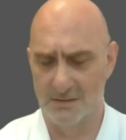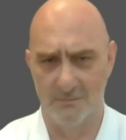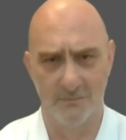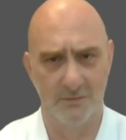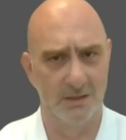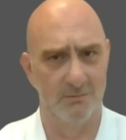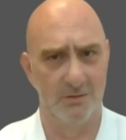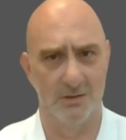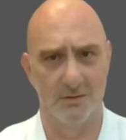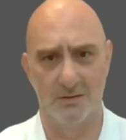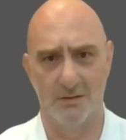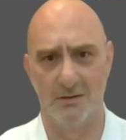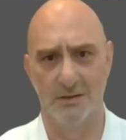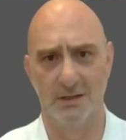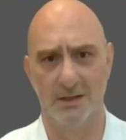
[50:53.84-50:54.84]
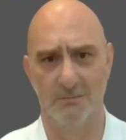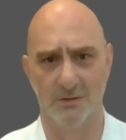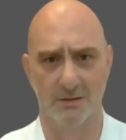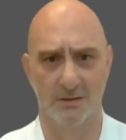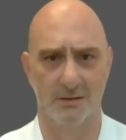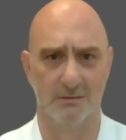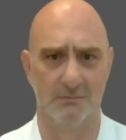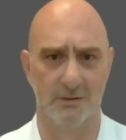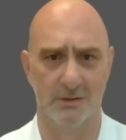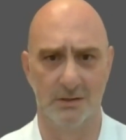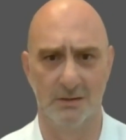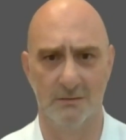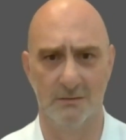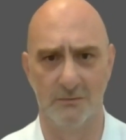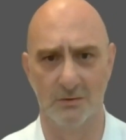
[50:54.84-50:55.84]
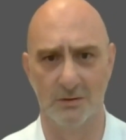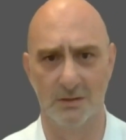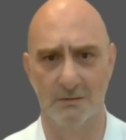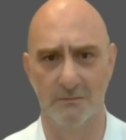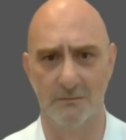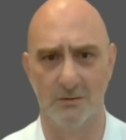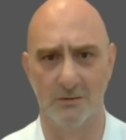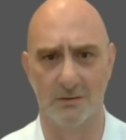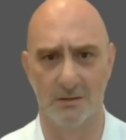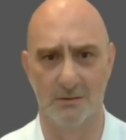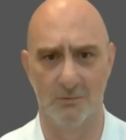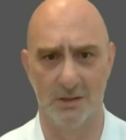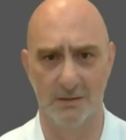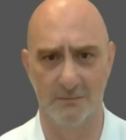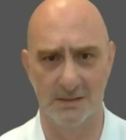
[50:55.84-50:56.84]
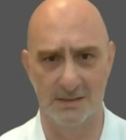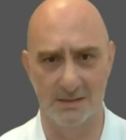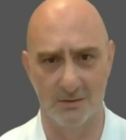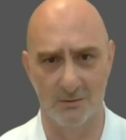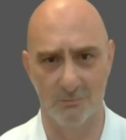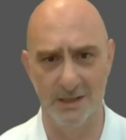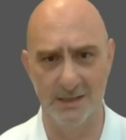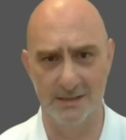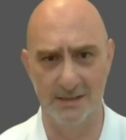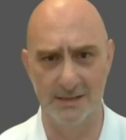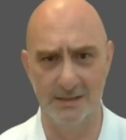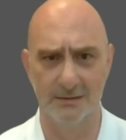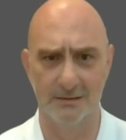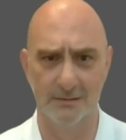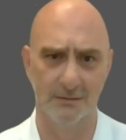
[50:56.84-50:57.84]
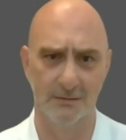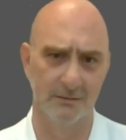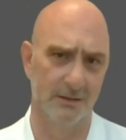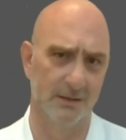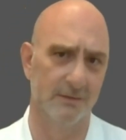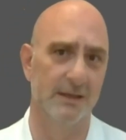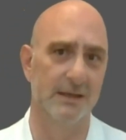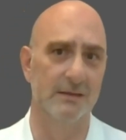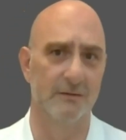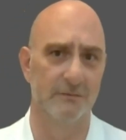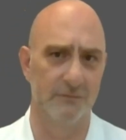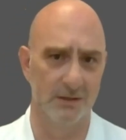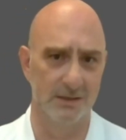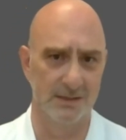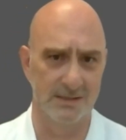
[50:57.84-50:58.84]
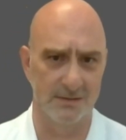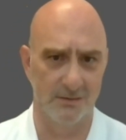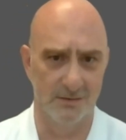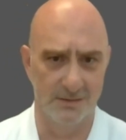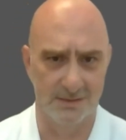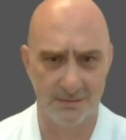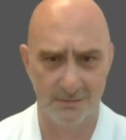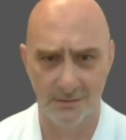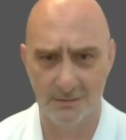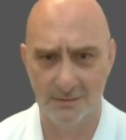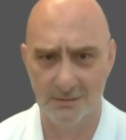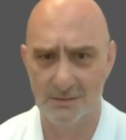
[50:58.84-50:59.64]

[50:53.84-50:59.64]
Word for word: something about our name, you know, 1944, and why we're still waiting, and then the fight starts.